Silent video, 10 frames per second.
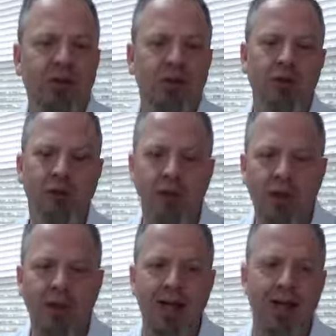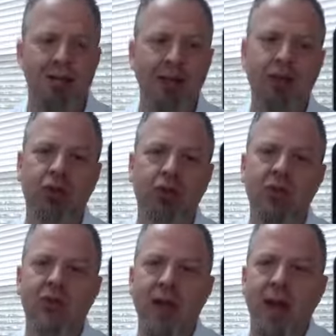So you've really got to make
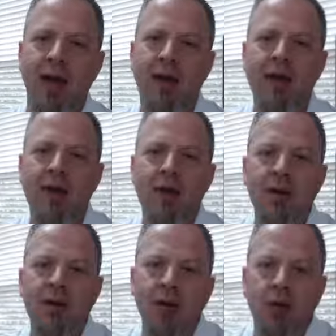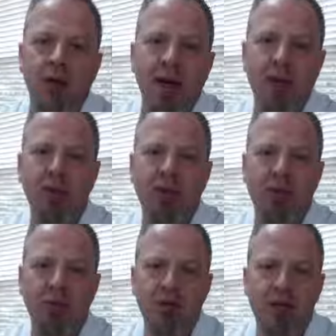sure that you're able to
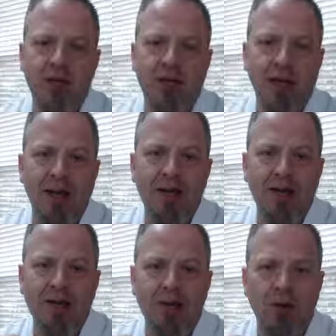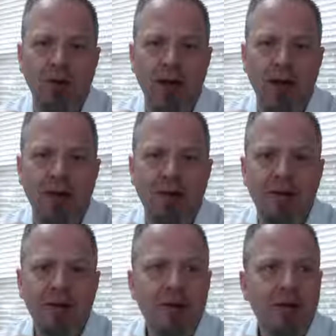communicate so that,